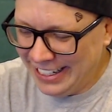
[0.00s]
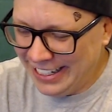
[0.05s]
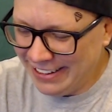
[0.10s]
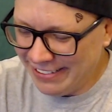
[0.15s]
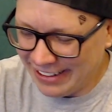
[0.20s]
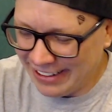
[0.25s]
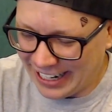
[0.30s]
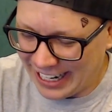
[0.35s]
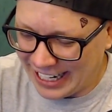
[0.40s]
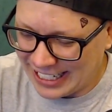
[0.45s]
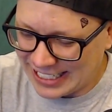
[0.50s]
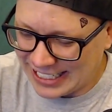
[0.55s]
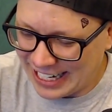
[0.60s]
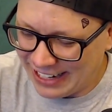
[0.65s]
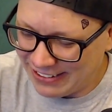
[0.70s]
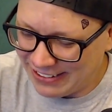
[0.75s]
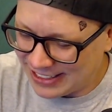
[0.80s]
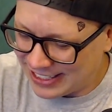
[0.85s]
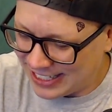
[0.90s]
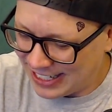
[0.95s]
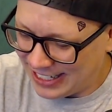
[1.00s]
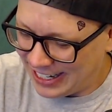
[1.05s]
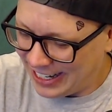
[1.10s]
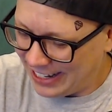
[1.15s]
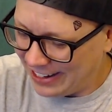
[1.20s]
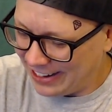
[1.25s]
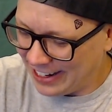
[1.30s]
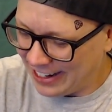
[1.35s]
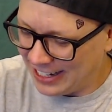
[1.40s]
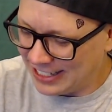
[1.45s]
You guys haven't seen
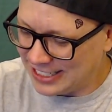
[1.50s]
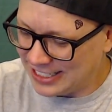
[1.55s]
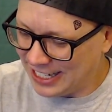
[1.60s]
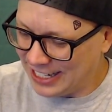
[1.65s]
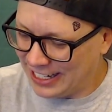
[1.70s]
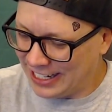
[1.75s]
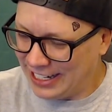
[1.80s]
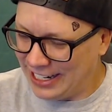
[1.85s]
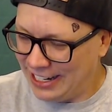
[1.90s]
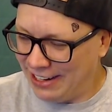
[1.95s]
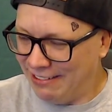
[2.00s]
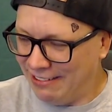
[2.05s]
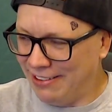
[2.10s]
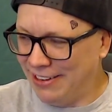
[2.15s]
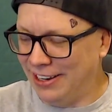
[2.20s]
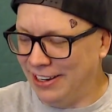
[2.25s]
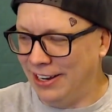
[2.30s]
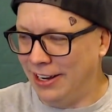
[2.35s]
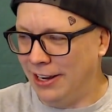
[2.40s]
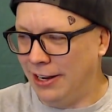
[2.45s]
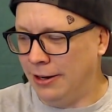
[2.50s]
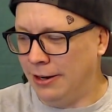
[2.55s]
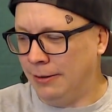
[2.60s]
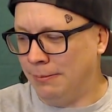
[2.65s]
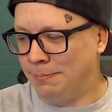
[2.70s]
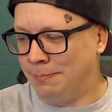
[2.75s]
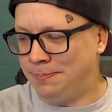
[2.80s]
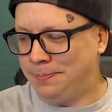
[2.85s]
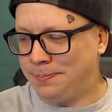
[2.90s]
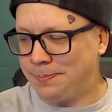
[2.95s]
that, you gotta check it out.
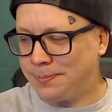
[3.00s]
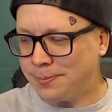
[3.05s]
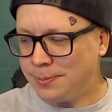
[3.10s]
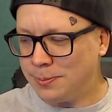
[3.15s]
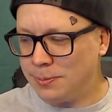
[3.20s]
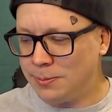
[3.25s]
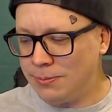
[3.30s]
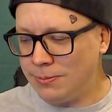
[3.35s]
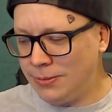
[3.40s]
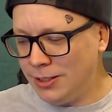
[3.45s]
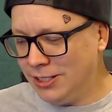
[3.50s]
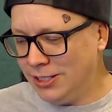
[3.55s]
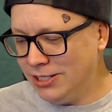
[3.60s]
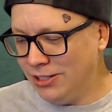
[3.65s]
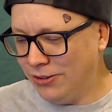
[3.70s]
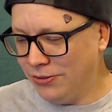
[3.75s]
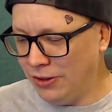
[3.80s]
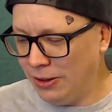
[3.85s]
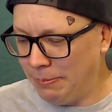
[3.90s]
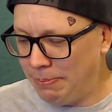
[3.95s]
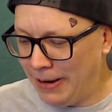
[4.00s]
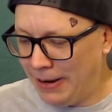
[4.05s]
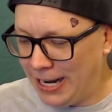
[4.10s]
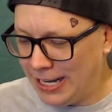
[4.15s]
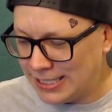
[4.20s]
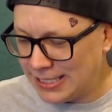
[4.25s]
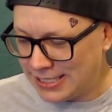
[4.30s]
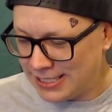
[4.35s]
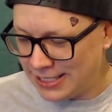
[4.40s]
So for the past,